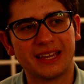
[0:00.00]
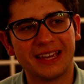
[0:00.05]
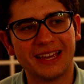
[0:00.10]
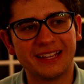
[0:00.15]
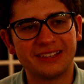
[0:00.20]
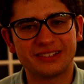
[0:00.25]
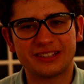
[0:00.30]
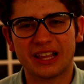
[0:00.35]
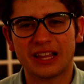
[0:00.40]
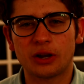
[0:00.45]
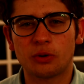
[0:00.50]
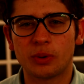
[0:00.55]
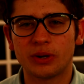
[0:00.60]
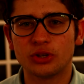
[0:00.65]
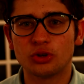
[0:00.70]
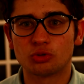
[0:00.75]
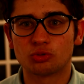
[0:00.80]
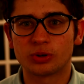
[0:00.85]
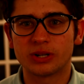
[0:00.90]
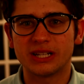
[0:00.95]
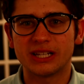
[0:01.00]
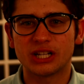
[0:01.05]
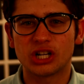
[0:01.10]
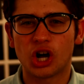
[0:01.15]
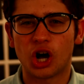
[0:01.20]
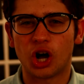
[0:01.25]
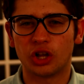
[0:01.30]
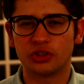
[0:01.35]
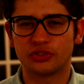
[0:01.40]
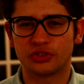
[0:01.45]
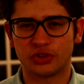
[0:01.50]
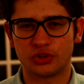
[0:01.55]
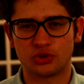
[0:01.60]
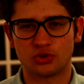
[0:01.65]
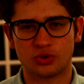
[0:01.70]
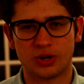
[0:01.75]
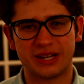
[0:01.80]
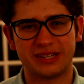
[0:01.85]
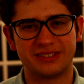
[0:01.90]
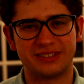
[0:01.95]
It's like when you're really
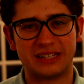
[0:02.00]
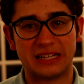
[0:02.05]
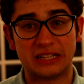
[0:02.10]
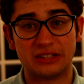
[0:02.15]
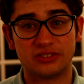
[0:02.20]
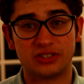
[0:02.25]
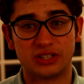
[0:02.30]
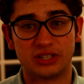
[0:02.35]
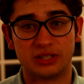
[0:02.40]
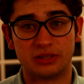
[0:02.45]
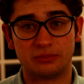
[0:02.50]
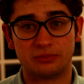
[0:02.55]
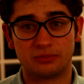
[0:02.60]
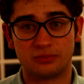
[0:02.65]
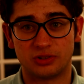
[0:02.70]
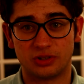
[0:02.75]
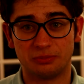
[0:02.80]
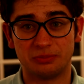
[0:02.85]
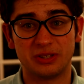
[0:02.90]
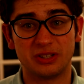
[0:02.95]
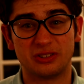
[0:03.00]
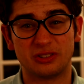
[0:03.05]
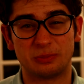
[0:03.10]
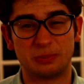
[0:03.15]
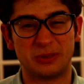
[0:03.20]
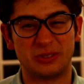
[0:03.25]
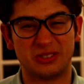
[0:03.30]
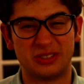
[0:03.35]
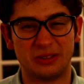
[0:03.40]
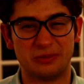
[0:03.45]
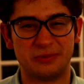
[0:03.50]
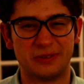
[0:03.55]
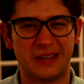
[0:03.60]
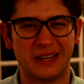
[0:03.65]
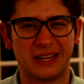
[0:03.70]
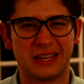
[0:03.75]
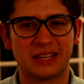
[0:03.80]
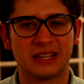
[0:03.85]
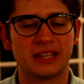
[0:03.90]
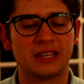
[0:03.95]
concentrated into something
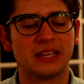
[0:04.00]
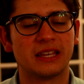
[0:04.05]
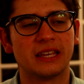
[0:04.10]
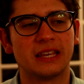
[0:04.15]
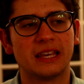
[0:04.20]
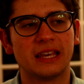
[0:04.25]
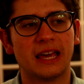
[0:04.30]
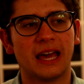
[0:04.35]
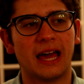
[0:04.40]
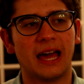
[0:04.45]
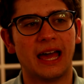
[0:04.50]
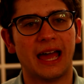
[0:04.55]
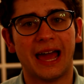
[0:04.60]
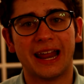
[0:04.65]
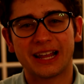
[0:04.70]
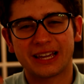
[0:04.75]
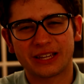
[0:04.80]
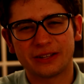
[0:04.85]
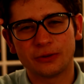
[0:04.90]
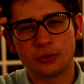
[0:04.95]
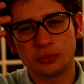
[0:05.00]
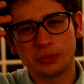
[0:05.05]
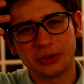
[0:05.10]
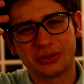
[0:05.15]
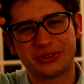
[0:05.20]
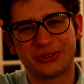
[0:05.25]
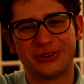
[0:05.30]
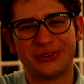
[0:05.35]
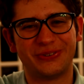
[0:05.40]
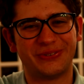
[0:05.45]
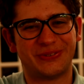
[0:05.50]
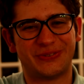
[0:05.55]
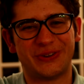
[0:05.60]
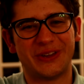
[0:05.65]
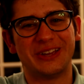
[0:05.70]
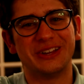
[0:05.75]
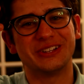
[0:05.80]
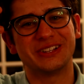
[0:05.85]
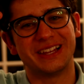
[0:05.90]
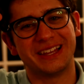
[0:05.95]
specific, and I can almost
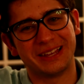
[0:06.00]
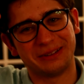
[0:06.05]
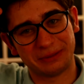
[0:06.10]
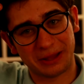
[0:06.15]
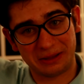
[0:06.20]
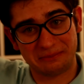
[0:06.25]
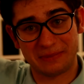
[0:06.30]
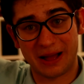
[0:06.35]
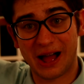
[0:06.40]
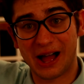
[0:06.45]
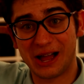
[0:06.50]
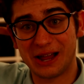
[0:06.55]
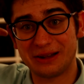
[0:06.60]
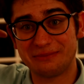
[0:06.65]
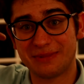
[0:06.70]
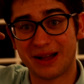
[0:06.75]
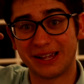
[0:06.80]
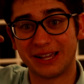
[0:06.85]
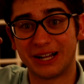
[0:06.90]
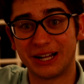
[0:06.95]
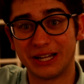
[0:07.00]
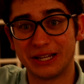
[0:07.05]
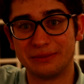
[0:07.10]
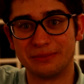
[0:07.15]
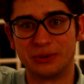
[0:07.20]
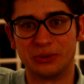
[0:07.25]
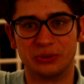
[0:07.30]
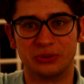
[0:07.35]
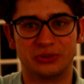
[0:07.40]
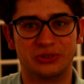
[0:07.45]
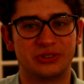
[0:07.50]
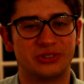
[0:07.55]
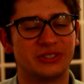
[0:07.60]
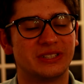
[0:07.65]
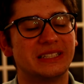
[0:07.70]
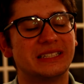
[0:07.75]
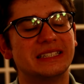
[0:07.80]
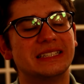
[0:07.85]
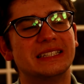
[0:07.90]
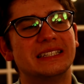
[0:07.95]
feel it like behind my eyeballs
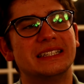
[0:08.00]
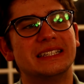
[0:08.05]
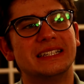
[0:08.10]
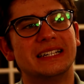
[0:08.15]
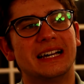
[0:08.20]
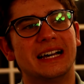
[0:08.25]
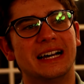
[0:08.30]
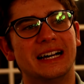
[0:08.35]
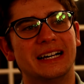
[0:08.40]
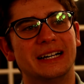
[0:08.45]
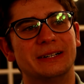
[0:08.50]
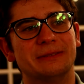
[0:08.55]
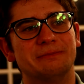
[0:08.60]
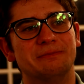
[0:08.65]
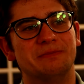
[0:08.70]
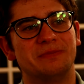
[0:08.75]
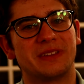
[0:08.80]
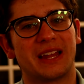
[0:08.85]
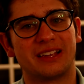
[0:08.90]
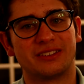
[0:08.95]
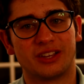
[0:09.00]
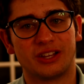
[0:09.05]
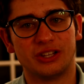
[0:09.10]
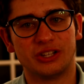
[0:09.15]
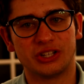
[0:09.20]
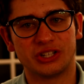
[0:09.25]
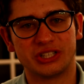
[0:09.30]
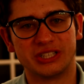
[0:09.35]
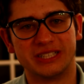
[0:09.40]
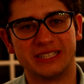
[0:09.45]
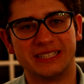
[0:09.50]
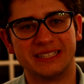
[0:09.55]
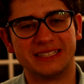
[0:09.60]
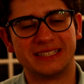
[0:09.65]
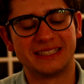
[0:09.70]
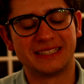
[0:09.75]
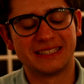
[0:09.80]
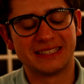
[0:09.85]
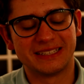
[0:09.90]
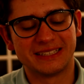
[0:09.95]
as I look at it.
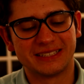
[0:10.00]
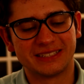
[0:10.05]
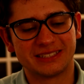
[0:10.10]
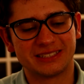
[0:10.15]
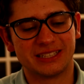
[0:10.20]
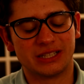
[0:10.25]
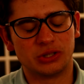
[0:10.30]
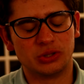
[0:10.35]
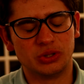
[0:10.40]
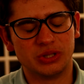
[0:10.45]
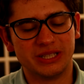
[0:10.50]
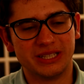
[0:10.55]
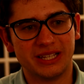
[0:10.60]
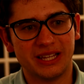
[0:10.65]
So